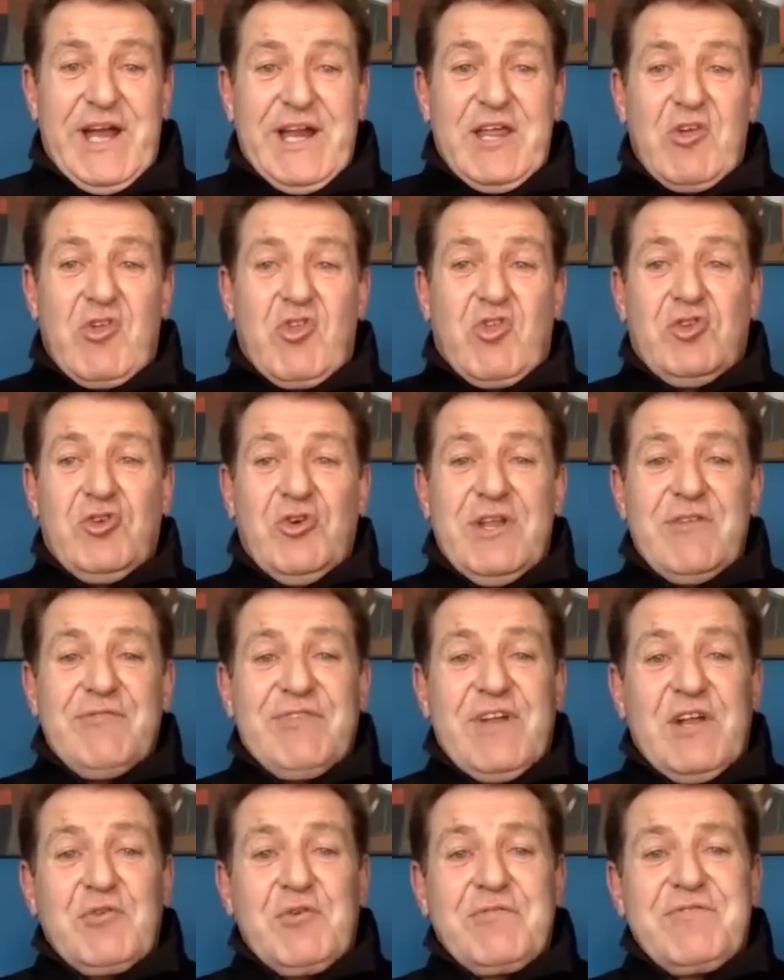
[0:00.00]
And he stood
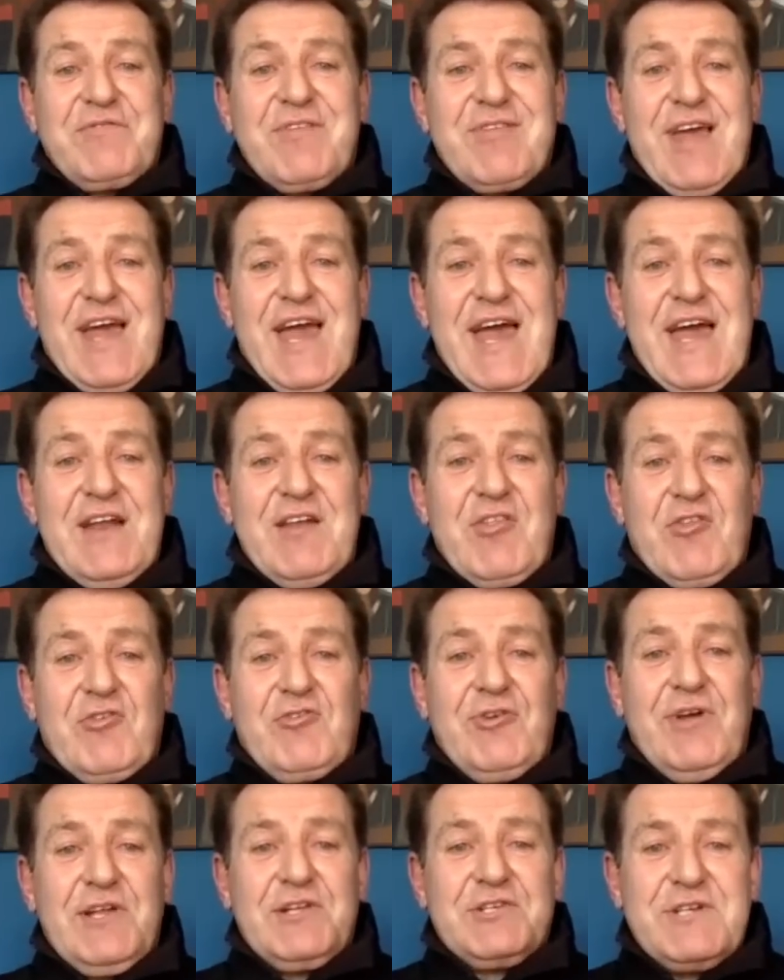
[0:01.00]
in front of his hand
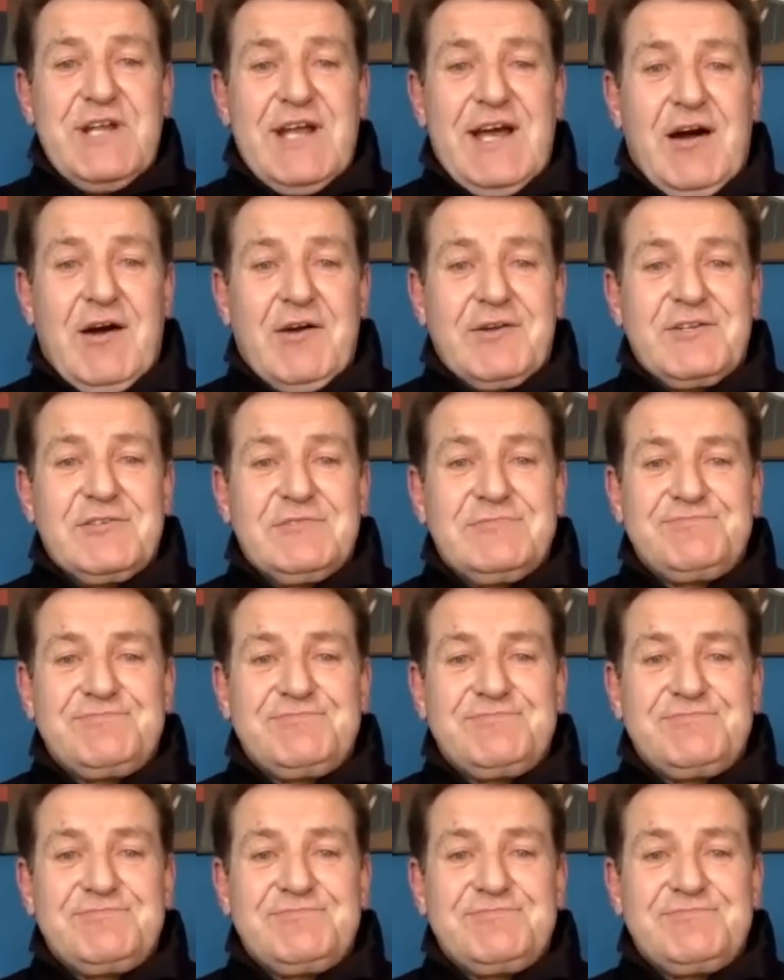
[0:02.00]
stretched out,